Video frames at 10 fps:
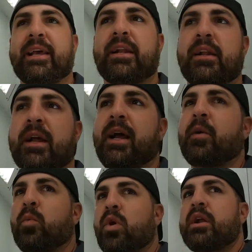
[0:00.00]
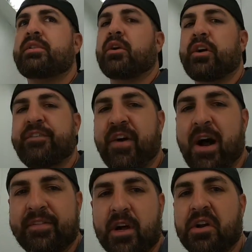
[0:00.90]
it at
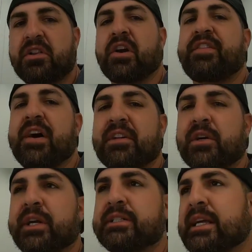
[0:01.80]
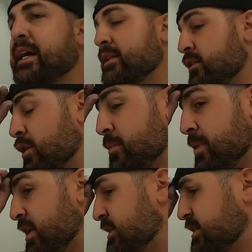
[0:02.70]
135 degrees at 30
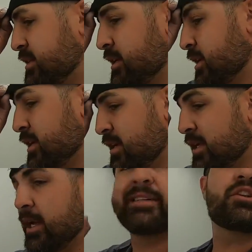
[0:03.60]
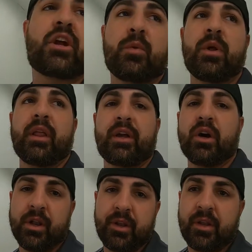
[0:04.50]
minutes. It's looking really
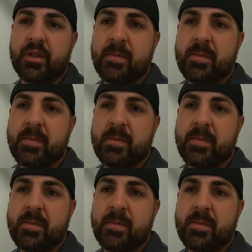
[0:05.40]
good.